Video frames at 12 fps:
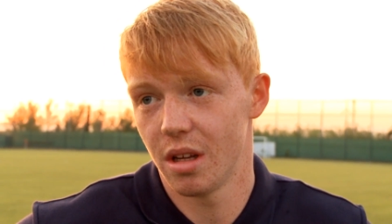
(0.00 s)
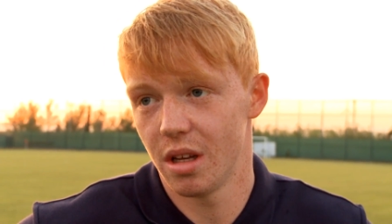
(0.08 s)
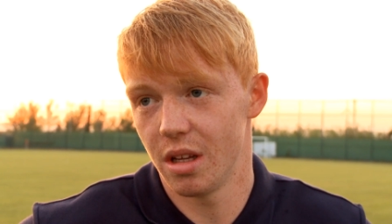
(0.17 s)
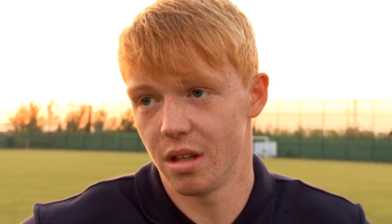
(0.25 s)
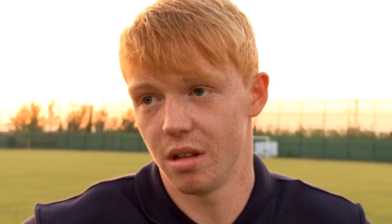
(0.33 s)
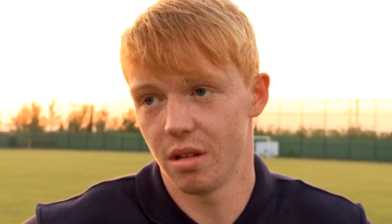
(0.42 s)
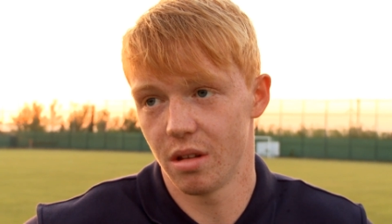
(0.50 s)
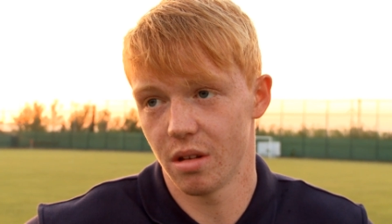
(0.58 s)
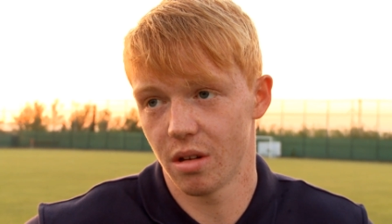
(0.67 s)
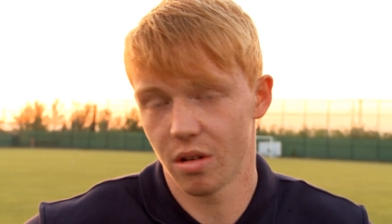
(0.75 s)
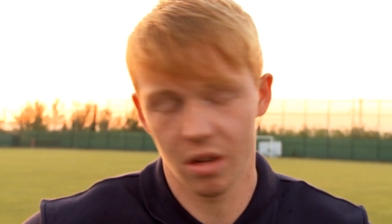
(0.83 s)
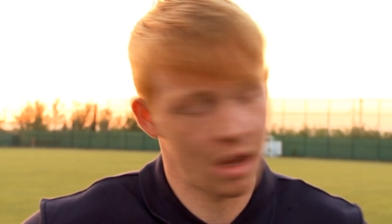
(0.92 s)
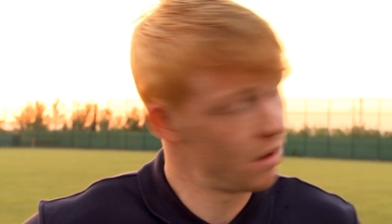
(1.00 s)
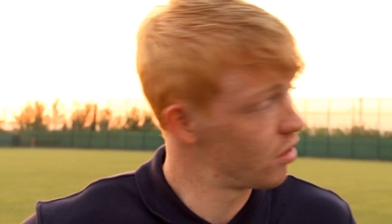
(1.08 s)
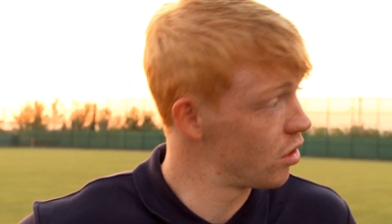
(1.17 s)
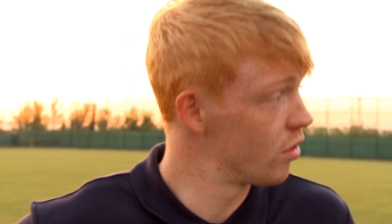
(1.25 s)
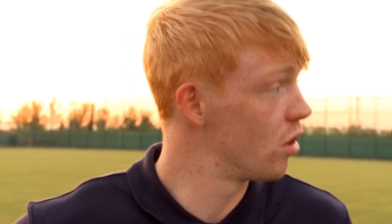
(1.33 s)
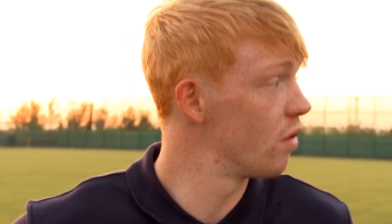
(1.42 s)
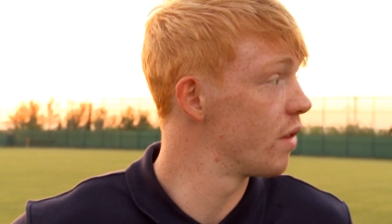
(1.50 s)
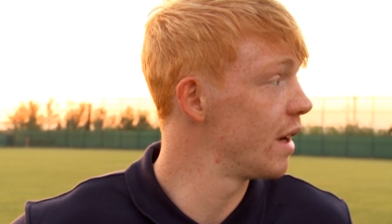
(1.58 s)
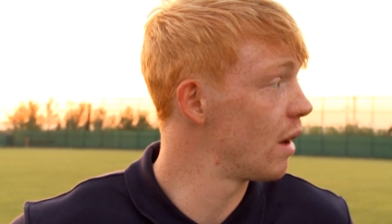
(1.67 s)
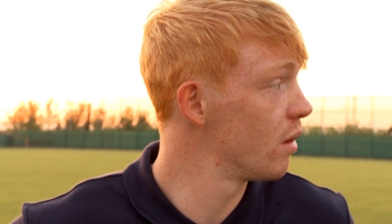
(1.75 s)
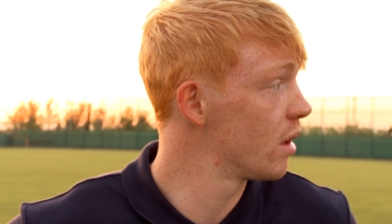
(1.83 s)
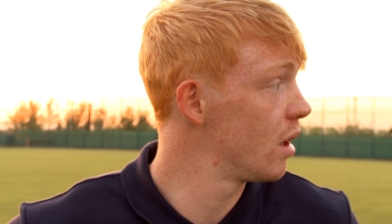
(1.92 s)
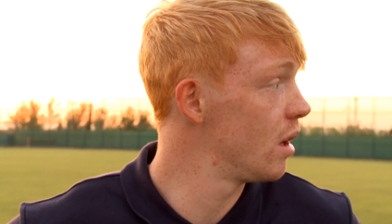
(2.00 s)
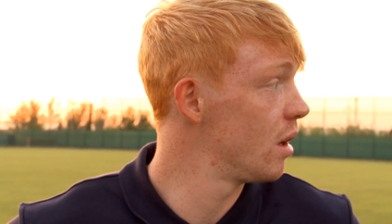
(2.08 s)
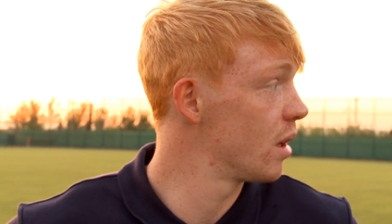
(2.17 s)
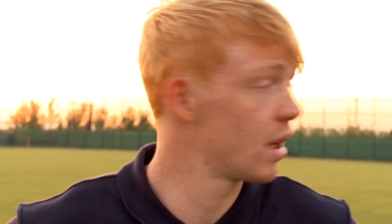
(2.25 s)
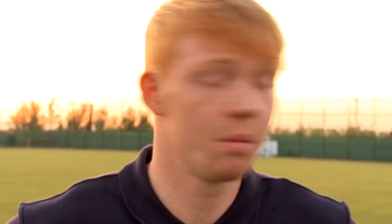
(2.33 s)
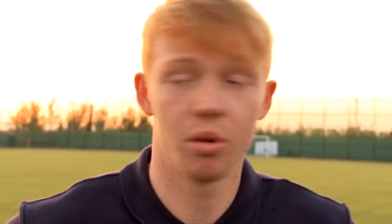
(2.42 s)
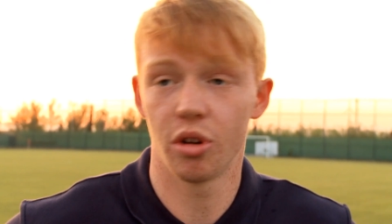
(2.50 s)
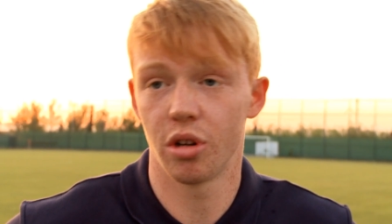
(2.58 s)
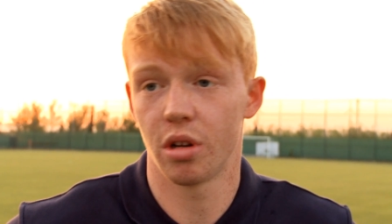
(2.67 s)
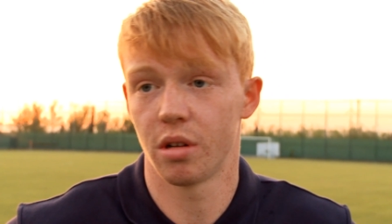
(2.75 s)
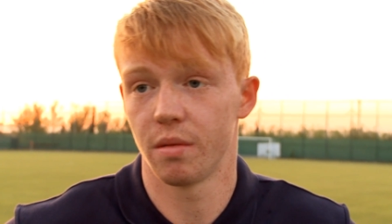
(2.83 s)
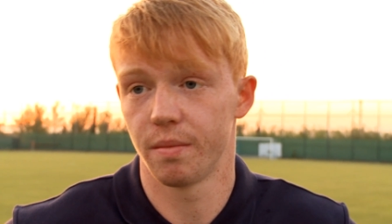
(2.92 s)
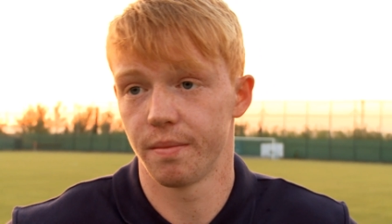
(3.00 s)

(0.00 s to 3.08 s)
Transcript: and getting good recovery now to keep pushing on.